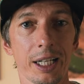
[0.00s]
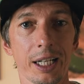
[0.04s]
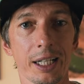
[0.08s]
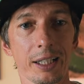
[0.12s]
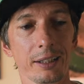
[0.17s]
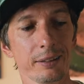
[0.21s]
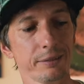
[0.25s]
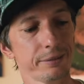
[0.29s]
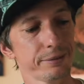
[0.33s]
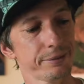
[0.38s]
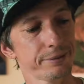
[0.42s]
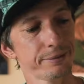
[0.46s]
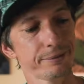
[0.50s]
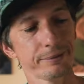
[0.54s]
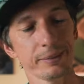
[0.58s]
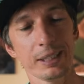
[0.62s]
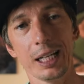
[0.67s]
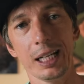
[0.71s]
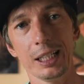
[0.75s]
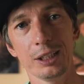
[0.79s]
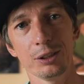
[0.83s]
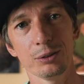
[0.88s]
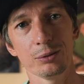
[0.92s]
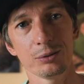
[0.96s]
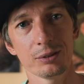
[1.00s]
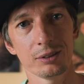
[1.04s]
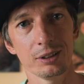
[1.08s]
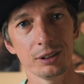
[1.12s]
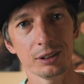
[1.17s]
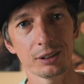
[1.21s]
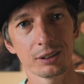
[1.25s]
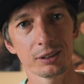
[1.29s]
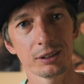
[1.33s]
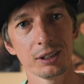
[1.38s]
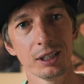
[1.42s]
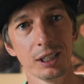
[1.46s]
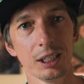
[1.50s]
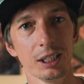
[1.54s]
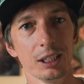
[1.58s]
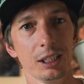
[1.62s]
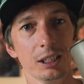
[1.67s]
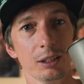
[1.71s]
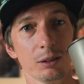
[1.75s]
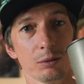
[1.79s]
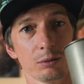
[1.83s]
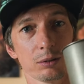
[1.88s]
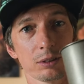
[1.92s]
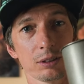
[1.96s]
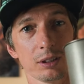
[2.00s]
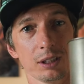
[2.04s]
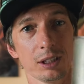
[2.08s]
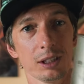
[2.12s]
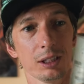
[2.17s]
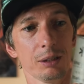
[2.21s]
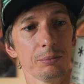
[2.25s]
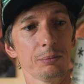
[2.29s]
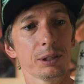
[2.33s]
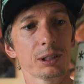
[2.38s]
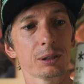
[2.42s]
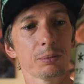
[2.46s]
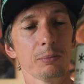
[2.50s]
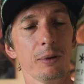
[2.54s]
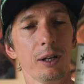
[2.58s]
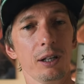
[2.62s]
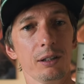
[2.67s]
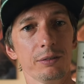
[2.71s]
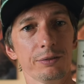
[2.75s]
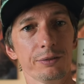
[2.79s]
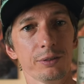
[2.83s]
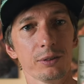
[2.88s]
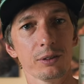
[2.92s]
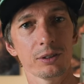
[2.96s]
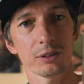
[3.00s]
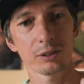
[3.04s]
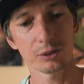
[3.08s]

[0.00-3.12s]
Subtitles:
have, I use this. It looks a little bit small for a